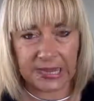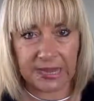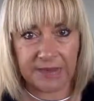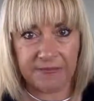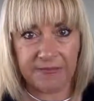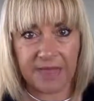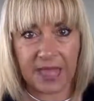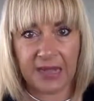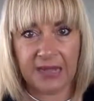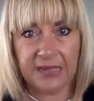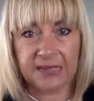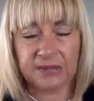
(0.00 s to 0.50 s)

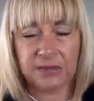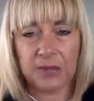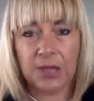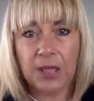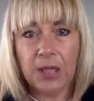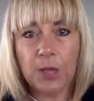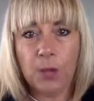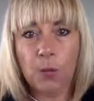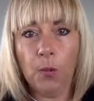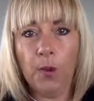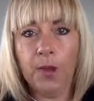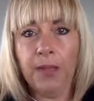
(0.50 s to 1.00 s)
And that is
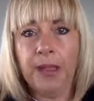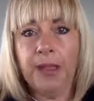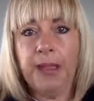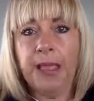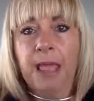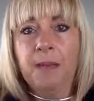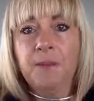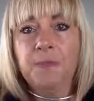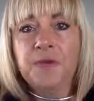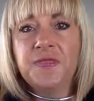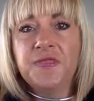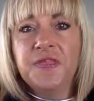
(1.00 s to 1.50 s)
what
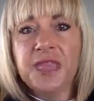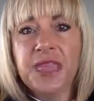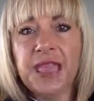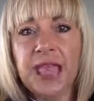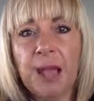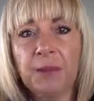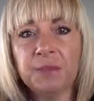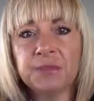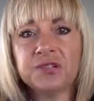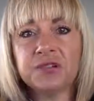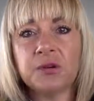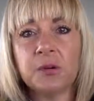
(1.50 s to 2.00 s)
empathy
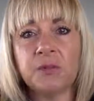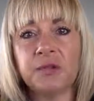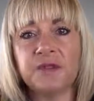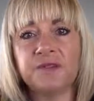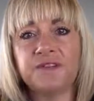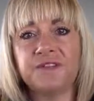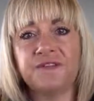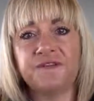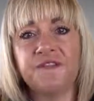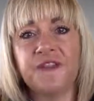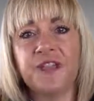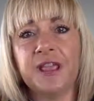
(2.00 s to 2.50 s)
comes from,
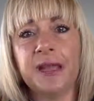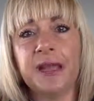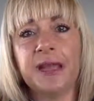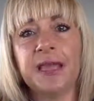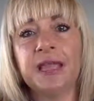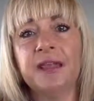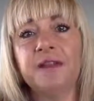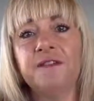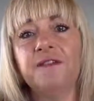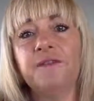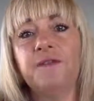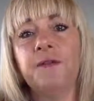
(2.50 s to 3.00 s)
is feeling
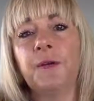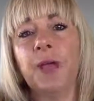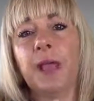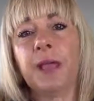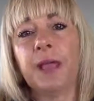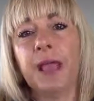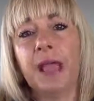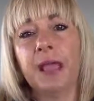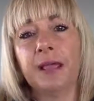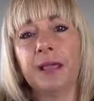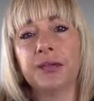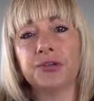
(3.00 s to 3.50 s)
it,
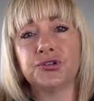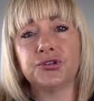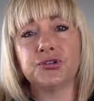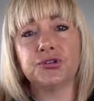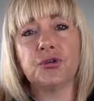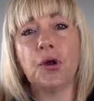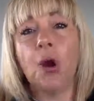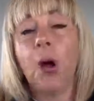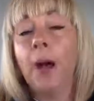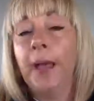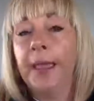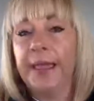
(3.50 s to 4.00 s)

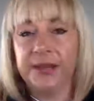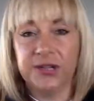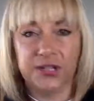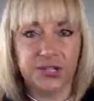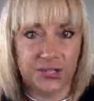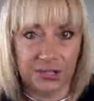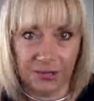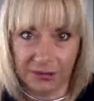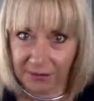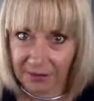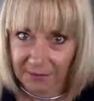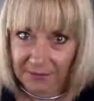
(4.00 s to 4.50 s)
trying
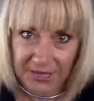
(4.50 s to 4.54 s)
to.